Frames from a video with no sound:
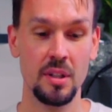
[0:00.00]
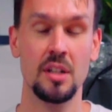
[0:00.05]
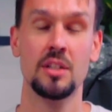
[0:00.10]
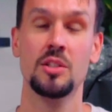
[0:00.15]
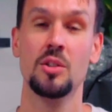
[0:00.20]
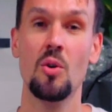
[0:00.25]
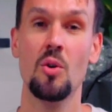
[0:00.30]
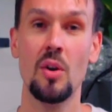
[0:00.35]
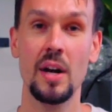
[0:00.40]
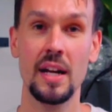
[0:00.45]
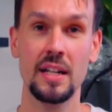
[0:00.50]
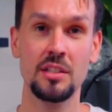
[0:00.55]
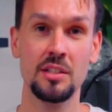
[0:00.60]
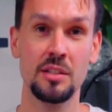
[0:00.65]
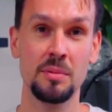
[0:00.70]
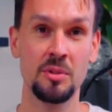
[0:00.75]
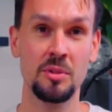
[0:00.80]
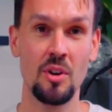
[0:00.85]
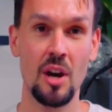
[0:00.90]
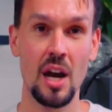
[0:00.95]
So go ahead and
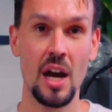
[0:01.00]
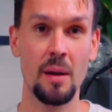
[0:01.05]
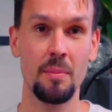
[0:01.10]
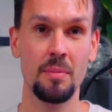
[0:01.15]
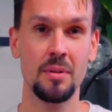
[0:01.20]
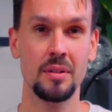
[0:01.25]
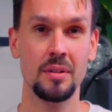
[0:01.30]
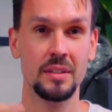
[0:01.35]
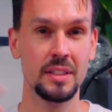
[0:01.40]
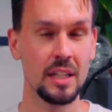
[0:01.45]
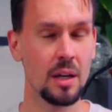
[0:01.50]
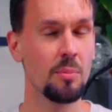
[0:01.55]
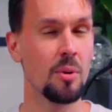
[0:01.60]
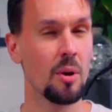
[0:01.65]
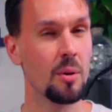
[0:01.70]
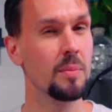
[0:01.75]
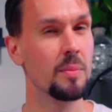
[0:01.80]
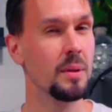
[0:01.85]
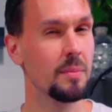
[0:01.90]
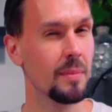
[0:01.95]
subscribe. That'll
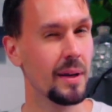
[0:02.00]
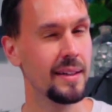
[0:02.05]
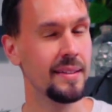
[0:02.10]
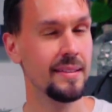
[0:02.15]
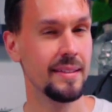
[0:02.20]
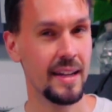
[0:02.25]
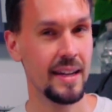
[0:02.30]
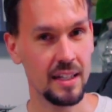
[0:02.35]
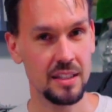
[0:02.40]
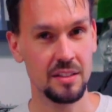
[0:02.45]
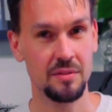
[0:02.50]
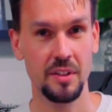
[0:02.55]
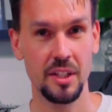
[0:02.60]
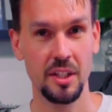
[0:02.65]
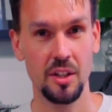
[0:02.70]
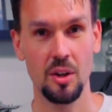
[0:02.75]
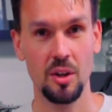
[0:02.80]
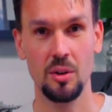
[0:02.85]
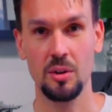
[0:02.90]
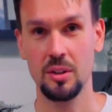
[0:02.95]
probably be my next
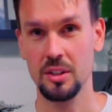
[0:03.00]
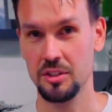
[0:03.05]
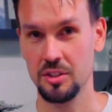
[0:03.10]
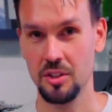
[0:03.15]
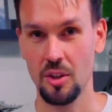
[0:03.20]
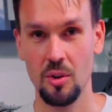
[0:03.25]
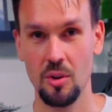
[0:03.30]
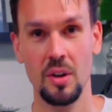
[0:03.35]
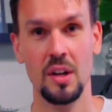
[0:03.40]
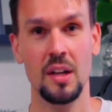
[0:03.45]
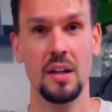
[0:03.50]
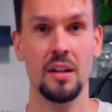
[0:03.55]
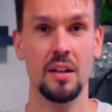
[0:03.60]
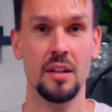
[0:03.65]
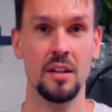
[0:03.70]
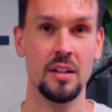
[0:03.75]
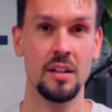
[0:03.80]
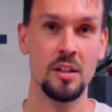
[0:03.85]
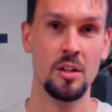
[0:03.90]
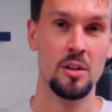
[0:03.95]
video or so.
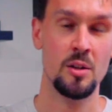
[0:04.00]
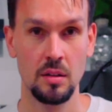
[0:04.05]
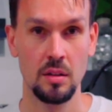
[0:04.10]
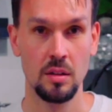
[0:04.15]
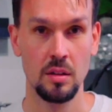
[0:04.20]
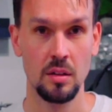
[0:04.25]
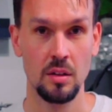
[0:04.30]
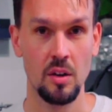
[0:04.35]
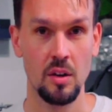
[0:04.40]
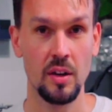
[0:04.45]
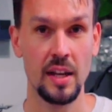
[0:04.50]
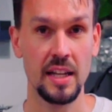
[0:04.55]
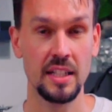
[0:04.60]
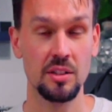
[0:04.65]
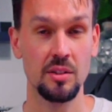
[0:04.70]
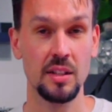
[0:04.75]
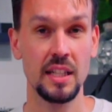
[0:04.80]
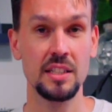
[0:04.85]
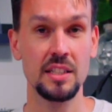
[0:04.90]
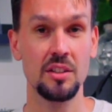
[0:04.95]
Okay,
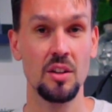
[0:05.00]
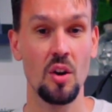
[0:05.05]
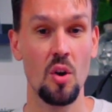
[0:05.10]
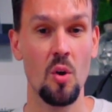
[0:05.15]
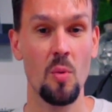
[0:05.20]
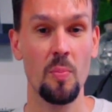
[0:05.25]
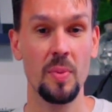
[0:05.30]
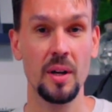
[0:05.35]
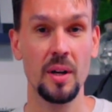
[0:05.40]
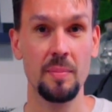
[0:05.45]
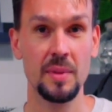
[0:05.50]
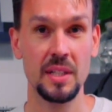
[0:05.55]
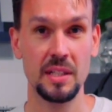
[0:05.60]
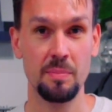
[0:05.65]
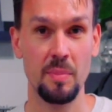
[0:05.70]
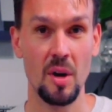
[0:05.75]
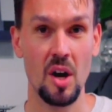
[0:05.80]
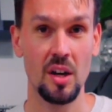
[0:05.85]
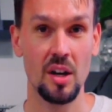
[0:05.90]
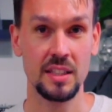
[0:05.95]
so let's open up this
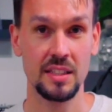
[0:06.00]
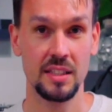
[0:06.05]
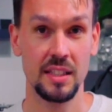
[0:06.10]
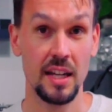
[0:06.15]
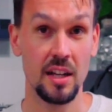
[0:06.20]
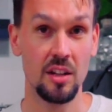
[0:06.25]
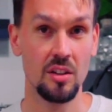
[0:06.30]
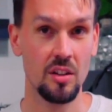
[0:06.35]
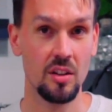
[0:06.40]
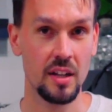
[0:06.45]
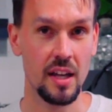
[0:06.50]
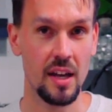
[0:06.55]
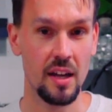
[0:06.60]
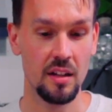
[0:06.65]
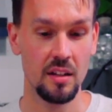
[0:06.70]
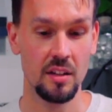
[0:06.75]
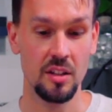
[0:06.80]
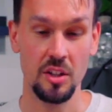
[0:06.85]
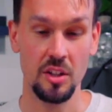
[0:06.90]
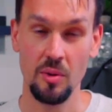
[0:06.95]
box and take a look at
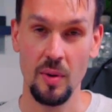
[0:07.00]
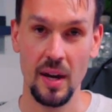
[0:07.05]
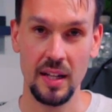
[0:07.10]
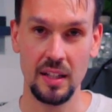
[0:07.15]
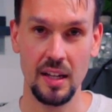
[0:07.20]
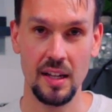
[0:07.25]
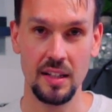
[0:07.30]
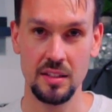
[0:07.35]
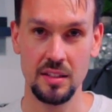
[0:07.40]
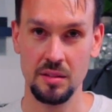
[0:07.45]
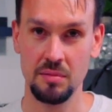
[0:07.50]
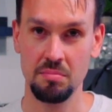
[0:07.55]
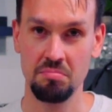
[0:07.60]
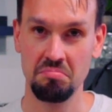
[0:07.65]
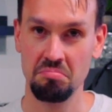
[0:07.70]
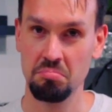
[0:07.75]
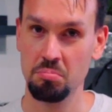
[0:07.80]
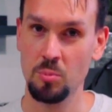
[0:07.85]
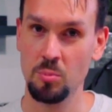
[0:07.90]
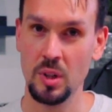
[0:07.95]
the new headlights,
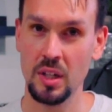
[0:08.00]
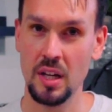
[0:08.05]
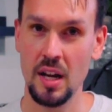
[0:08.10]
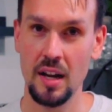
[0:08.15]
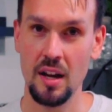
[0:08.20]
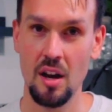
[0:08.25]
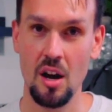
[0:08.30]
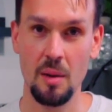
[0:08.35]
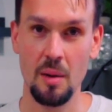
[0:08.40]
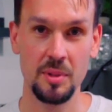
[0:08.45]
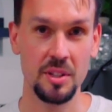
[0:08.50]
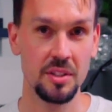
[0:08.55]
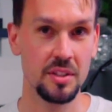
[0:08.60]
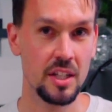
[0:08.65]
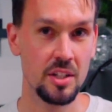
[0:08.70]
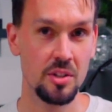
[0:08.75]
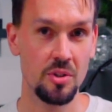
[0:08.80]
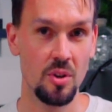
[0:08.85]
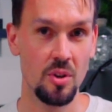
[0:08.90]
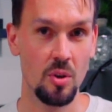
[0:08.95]
what kind of options
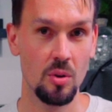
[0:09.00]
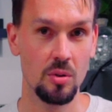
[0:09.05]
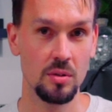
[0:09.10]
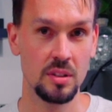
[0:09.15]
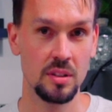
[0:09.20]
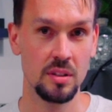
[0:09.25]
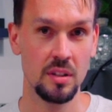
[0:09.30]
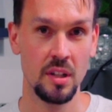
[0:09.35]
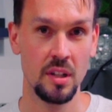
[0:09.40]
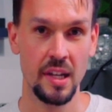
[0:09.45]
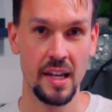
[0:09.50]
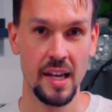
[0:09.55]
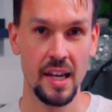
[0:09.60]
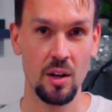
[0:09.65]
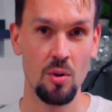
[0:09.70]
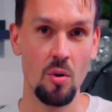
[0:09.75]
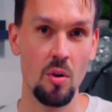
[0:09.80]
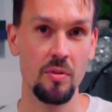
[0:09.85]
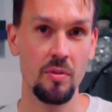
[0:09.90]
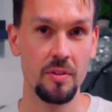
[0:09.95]
I chose, and
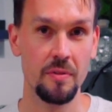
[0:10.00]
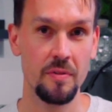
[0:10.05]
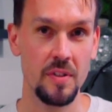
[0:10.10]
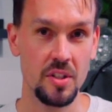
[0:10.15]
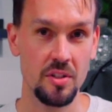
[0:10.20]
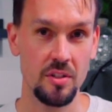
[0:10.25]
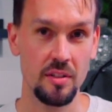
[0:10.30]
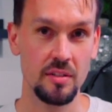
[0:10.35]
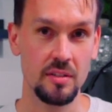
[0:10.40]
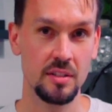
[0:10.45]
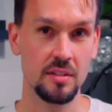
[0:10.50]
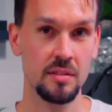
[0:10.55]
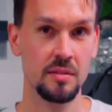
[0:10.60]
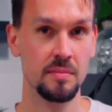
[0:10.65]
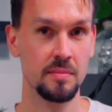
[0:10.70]
go over the features.